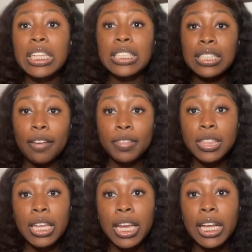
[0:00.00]
The
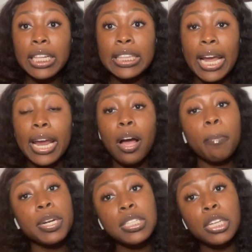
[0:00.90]
seventh thing that
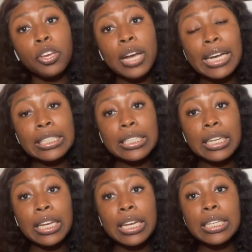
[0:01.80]
I'm gonna tell you guys to
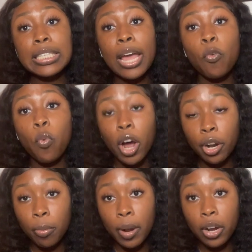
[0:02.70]
get is a
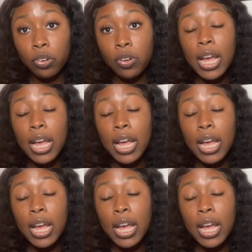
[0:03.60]
water bottle.